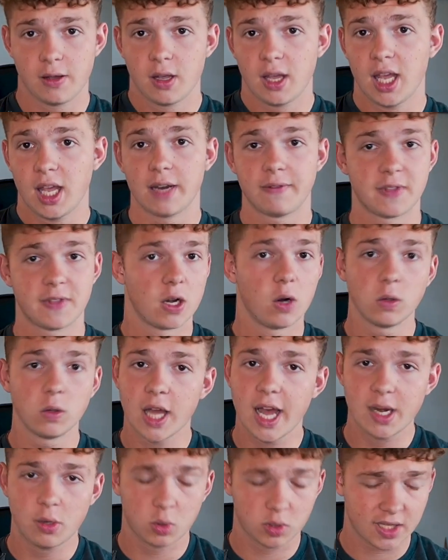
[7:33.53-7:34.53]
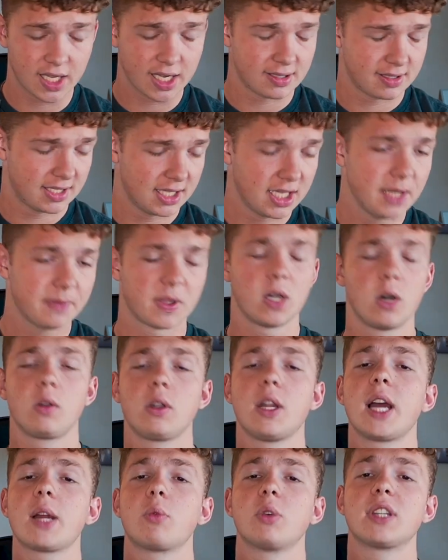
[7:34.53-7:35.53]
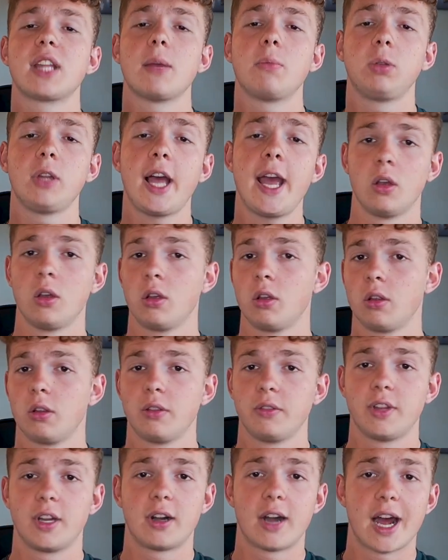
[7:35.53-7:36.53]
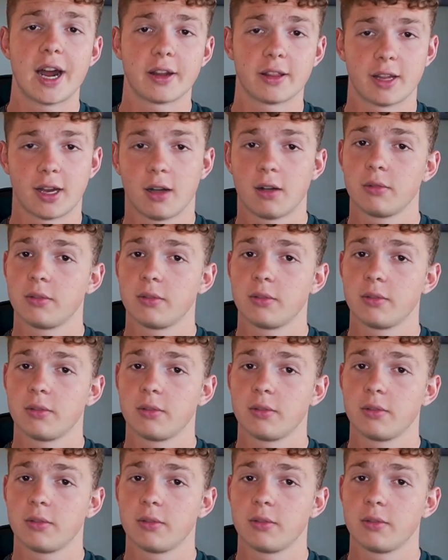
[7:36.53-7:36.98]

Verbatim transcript: And if they don't like what they see, if they don't like what they play, they're out of there.